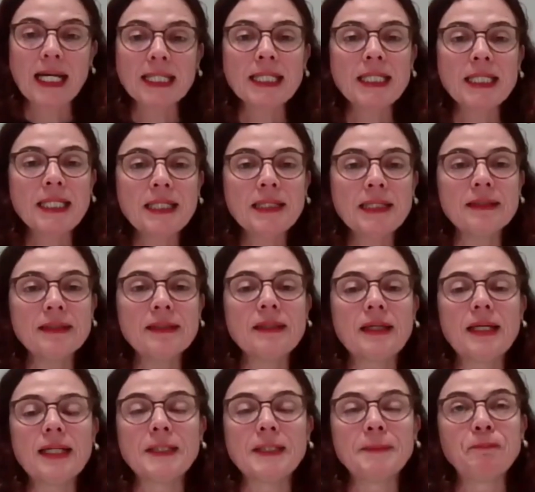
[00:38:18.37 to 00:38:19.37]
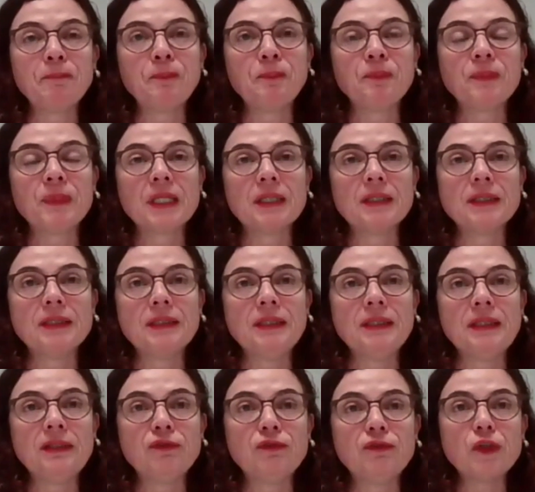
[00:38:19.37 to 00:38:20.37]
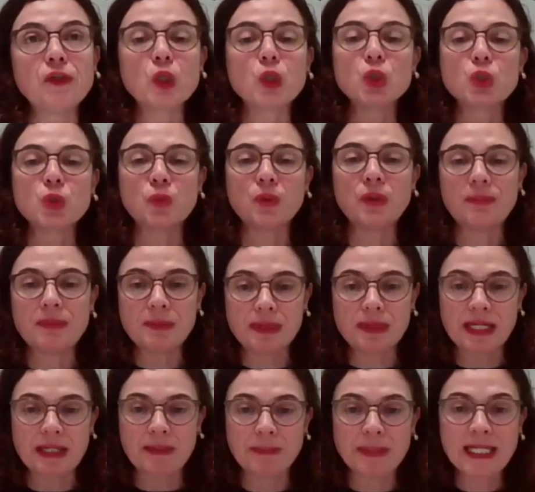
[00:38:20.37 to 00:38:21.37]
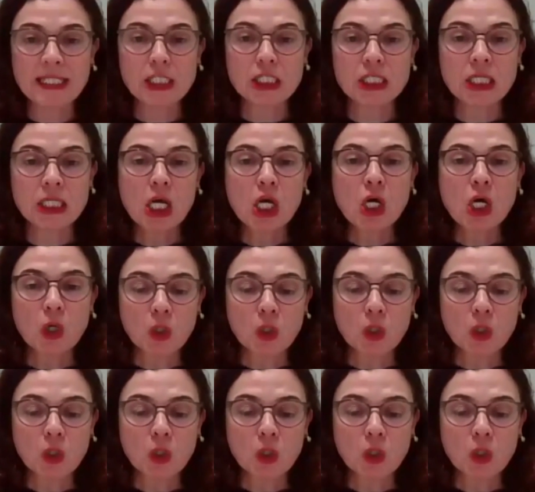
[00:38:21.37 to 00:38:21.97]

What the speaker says: And here, the focus will be very much